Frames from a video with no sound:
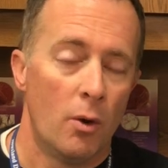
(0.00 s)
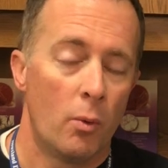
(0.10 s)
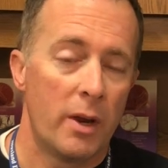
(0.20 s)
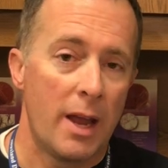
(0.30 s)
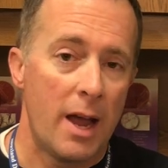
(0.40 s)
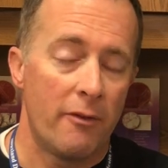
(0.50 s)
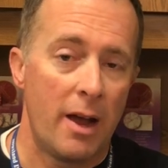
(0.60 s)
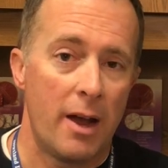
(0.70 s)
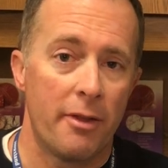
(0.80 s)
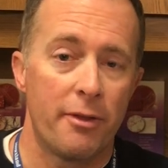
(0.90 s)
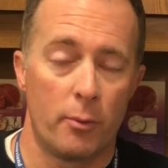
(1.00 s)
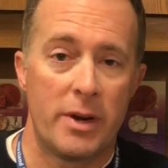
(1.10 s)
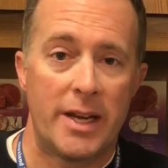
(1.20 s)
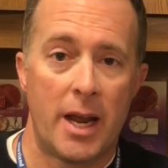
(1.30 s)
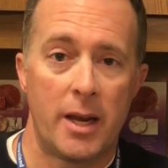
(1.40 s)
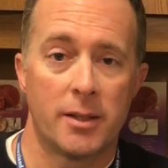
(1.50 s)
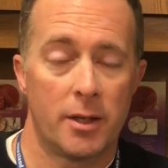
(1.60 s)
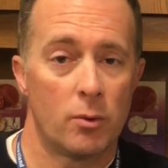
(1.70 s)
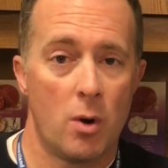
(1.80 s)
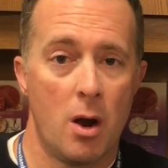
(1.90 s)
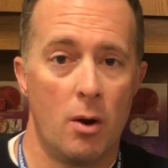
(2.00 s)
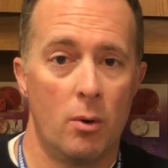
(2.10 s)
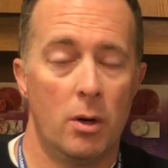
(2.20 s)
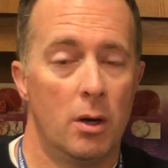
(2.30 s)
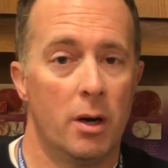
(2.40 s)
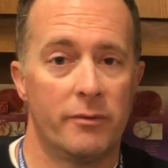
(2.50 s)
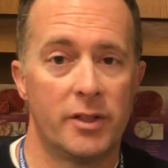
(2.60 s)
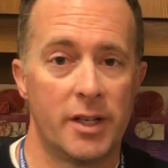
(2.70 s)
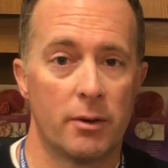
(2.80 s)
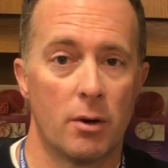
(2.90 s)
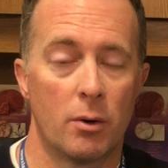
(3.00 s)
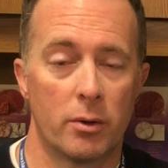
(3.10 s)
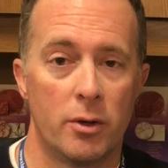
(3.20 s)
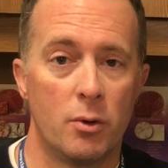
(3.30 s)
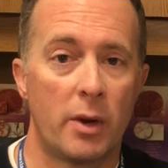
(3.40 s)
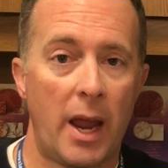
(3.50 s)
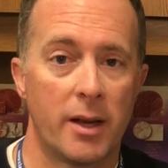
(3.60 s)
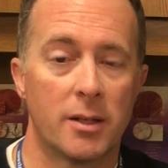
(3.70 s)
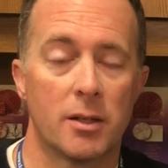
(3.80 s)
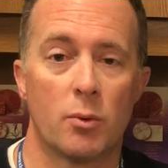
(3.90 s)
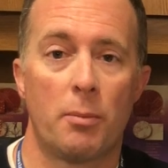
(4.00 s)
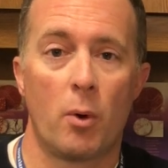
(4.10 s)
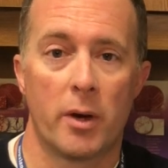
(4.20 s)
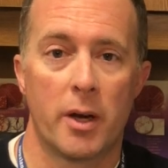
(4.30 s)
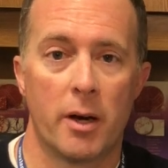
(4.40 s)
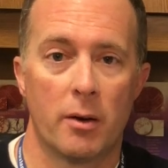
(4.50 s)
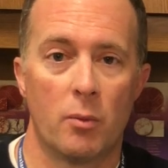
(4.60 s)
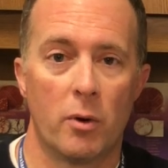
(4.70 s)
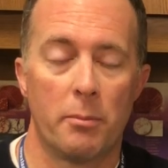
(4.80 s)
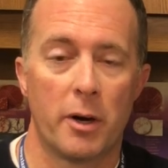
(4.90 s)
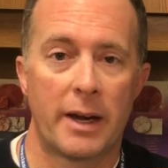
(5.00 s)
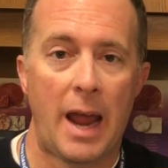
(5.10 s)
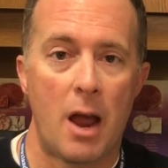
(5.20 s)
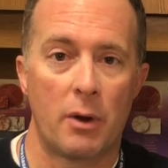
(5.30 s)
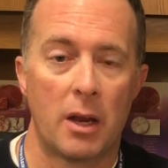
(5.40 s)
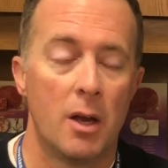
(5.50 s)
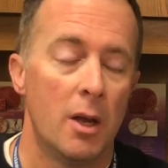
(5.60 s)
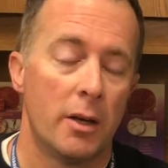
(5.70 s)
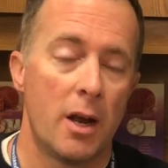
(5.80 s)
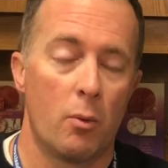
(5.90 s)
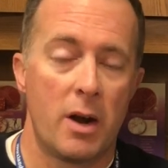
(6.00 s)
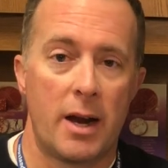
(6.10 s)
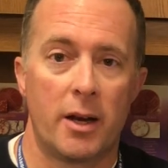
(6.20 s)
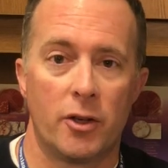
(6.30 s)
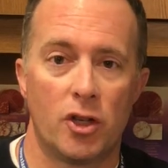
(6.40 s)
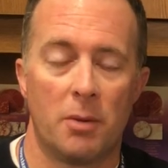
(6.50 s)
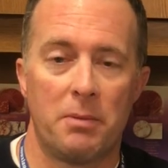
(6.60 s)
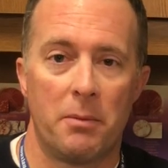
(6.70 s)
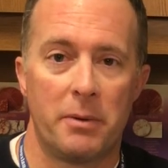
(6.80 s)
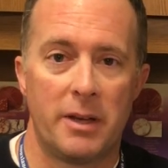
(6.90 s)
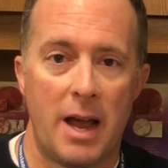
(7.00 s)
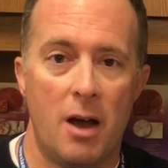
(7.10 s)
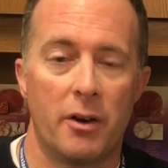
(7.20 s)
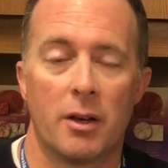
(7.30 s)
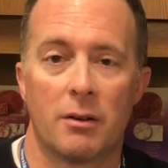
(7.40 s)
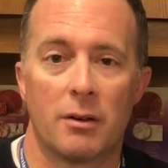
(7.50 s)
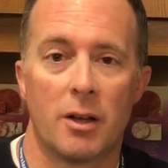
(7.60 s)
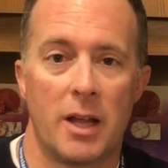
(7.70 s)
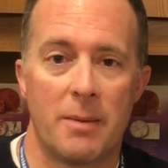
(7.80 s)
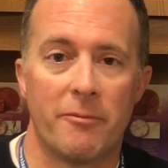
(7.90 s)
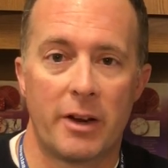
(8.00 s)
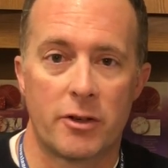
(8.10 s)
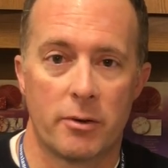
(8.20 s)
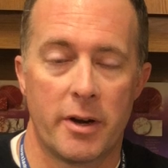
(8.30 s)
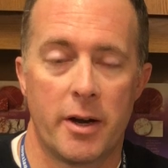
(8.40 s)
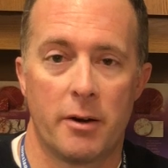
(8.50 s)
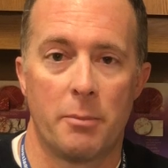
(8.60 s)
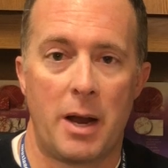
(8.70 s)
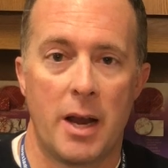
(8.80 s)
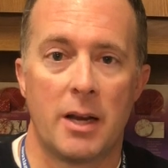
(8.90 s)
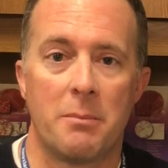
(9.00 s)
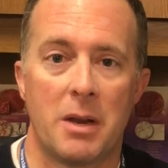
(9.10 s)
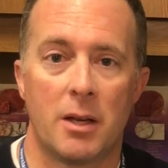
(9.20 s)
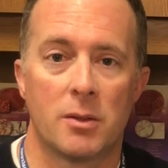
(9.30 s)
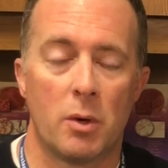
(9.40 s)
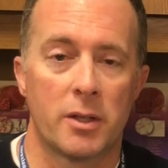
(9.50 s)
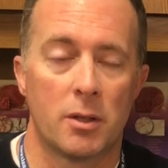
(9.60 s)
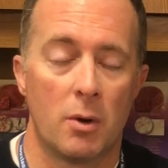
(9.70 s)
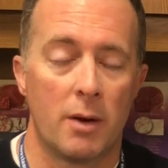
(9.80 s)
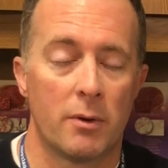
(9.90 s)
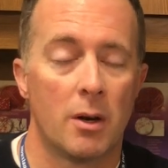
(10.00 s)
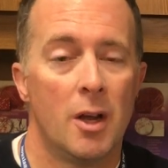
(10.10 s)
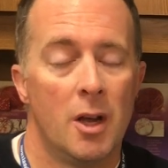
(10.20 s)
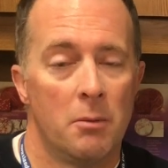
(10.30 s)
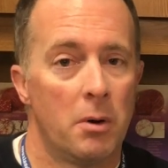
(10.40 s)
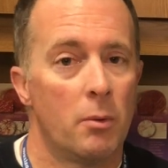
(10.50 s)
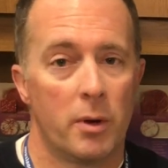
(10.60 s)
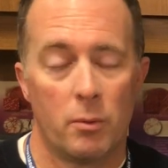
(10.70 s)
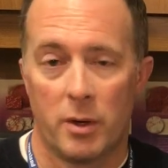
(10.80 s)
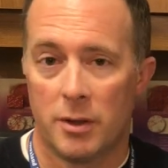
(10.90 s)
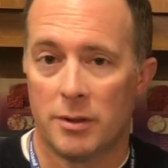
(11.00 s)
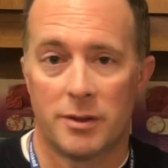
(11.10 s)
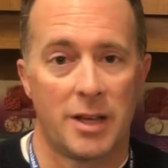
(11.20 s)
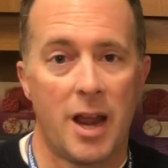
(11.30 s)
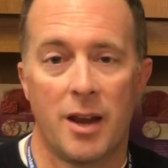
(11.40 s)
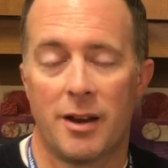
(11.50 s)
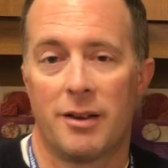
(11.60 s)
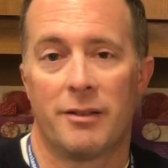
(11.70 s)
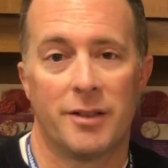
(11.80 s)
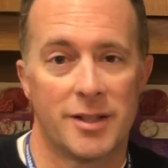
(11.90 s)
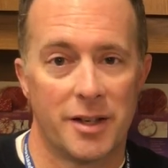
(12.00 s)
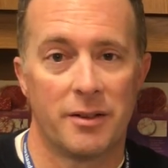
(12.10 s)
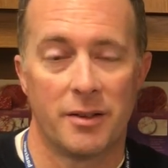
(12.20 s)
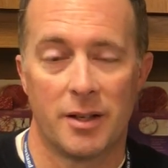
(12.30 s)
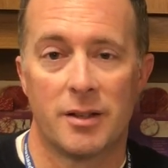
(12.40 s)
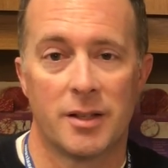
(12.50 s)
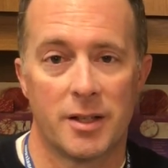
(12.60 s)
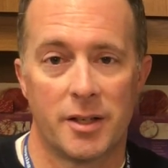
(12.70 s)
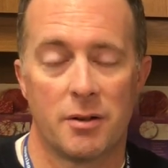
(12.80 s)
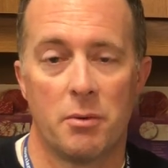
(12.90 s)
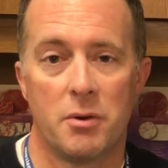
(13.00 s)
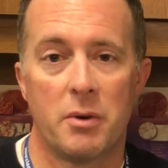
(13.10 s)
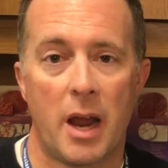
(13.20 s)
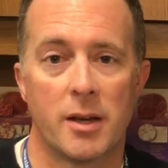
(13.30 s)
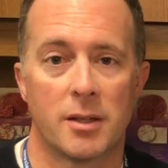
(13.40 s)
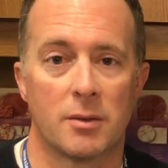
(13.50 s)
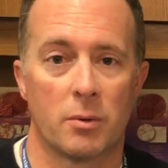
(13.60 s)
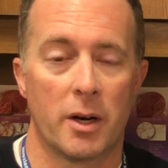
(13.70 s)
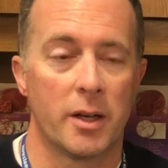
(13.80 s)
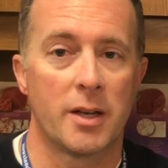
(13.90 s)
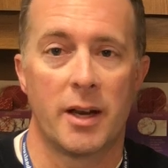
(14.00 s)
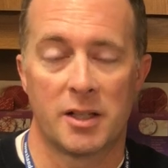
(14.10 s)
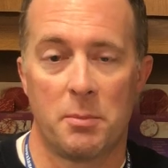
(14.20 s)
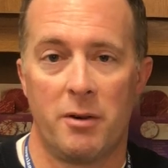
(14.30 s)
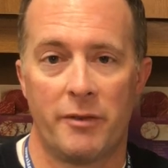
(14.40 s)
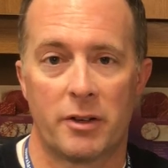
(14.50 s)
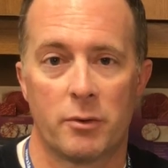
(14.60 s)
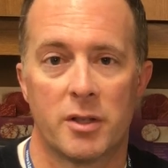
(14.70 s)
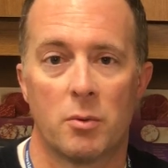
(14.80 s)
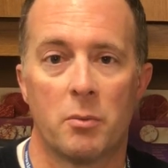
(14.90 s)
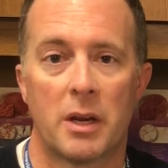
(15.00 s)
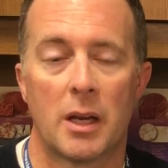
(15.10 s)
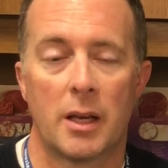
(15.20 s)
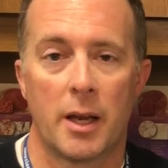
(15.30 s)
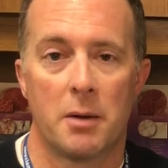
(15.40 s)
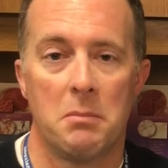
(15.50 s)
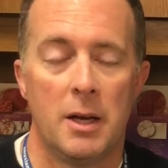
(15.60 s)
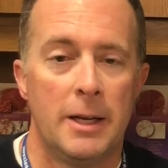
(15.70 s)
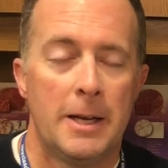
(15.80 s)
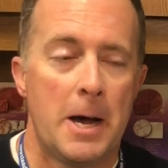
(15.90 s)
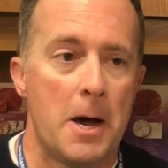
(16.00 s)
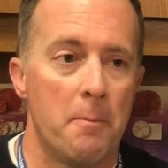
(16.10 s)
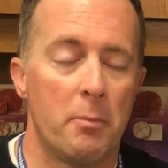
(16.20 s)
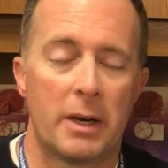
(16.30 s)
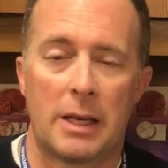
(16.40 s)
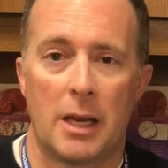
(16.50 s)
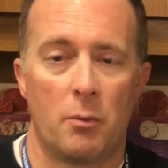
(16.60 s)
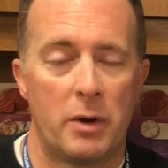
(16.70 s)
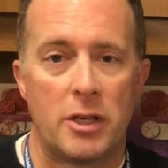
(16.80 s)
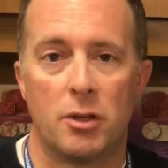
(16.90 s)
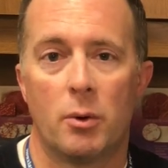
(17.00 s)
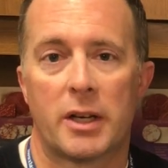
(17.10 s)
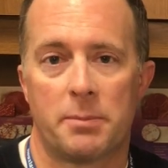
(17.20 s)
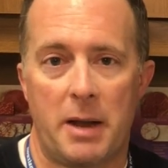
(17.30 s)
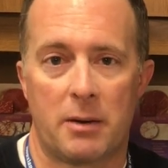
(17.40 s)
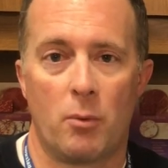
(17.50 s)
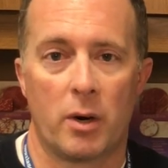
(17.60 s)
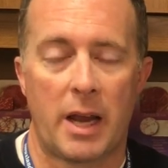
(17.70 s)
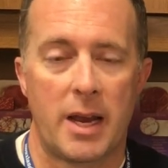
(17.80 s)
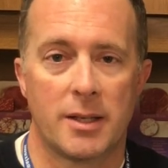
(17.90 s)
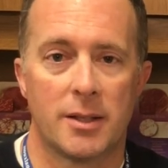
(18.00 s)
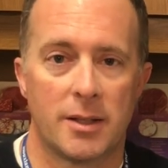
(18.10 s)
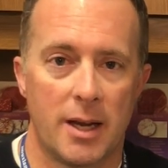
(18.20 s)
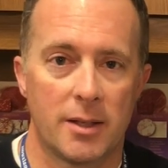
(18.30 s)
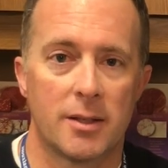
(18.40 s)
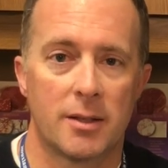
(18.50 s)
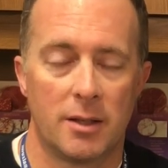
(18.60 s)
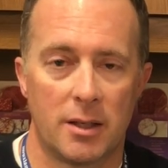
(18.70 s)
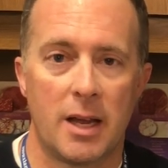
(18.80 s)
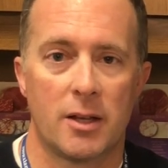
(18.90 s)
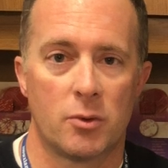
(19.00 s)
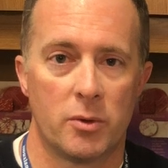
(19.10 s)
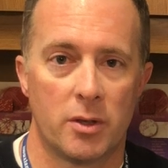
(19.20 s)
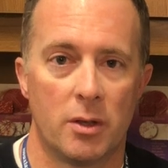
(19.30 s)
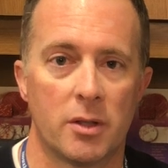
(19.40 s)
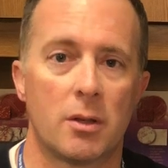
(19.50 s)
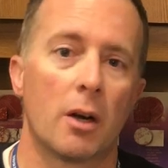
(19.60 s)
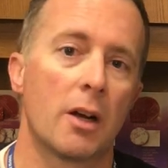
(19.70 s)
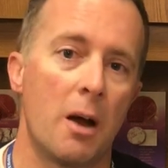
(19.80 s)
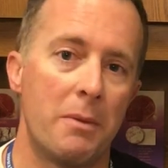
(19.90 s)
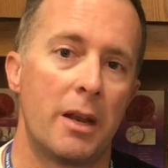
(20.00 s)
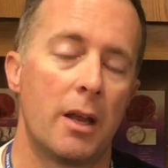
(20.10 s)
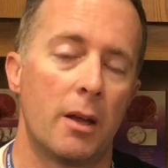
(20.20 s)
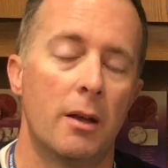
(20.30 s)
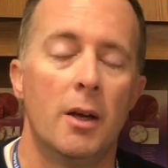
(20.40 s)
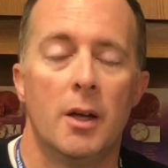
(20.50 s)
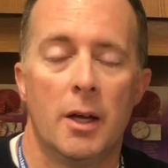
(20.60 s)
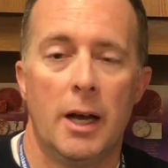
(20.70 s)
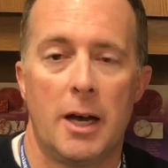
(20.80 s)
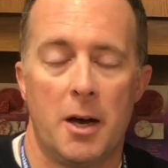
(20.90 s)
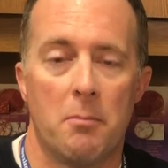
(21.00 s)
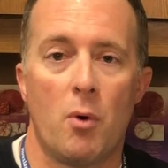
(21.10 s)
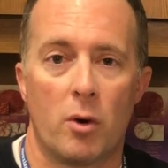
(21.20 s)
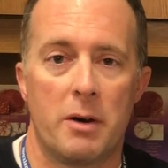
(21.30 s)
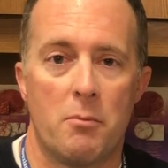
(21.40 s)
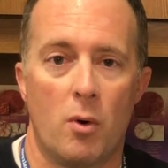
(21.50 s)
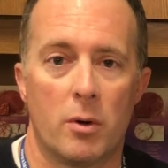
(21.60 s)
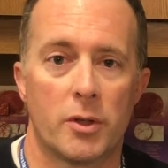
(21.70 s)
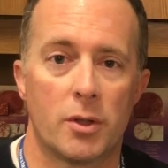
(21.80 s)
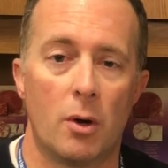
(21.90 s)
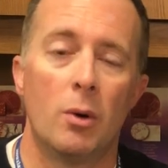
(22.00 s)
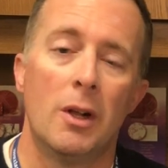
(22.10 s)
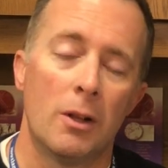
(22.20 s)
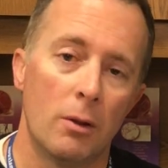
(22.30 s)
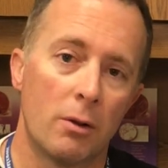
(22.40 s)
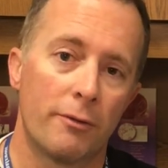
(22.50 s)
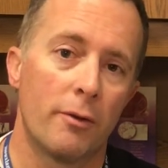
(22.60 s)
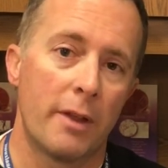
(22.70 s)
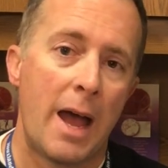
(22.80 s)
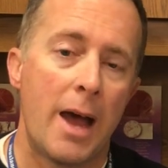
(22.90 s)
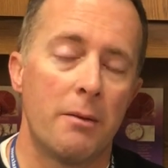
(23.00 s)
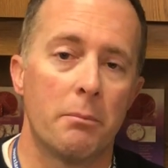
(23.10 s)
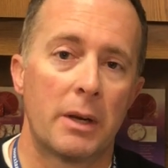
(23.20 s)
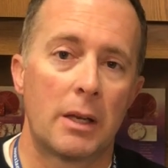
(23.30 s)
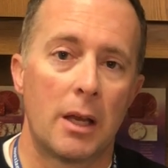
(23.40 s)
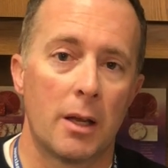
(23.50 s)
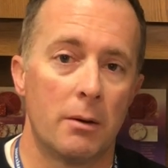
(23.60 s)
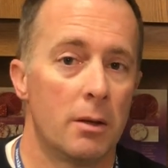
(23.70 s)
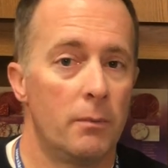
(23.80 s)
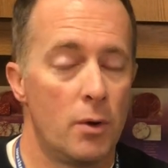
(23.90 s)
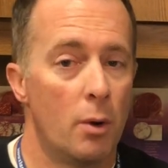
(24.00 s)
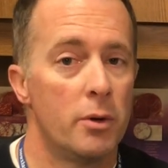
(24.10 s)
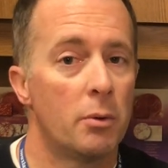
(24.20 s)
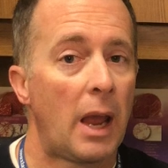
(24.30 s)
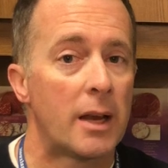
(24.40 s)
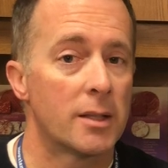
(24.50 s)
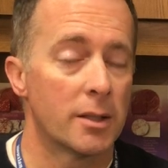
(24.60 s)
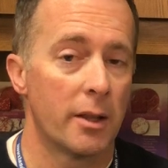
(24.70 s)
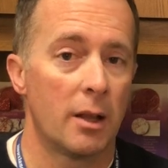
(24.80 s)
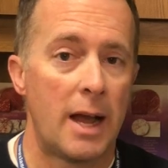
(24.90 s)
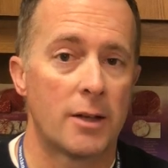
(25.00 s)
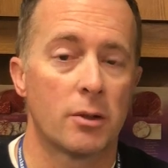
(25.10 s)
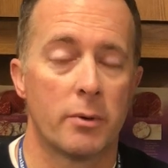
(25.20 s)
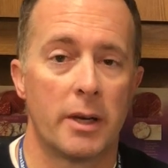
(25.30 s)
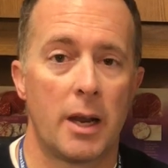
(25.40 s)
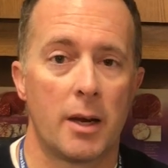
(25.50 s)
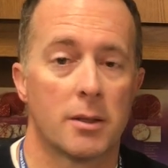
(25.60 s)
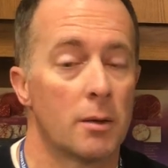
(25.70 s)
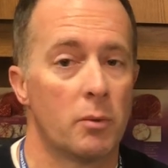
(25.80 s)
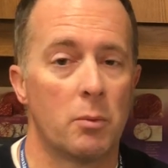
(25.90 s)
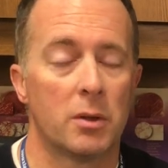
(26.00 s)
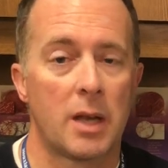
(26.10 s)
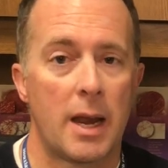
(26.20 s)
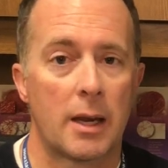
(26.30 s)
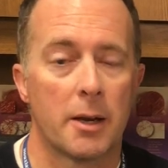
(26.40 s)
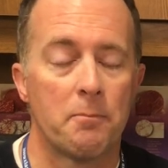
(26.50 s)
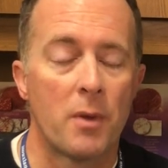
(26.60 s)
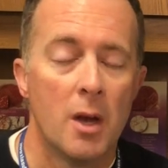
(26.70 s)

We have had three days in a row of zero new cases reported here in Woodbury County. Now we're not going to jump up and down and claim victory here by any means whatsoever, but we will take the zero, the, the zero new cases. We're going to take small victories when we can get them, um, but again, we do expect more cases as the test results start coming in uh, more and more. So look for that, but again, no new cases in the last three days and we will take it.